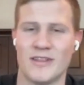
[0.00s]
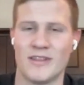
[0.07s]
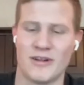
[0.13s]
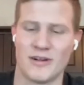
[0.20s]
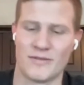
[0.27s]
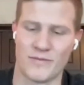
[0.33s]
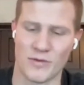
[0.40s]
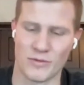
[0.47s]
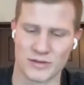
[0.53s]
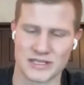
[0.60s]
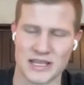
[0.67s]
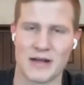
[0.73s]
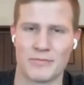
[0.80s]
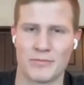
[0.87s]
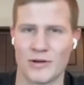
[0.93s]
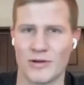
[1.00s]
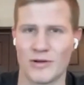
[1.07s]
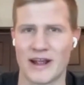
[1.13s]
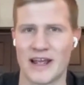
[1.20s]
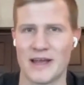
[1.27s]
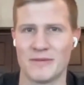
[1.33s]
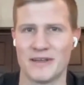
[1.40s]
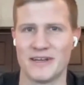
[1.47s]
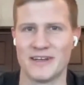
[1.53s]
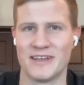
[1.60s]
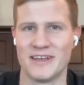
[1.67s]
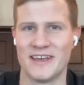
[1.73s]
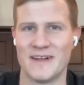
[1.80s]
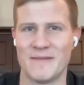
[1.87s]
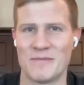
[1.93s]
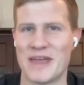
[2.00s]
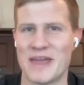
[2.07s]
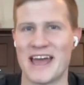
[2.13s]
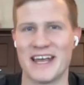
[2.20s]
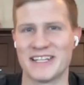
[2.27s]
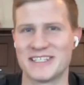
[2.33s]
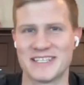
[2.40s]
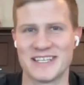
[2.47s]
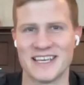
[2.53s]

their folk style program, and yeah,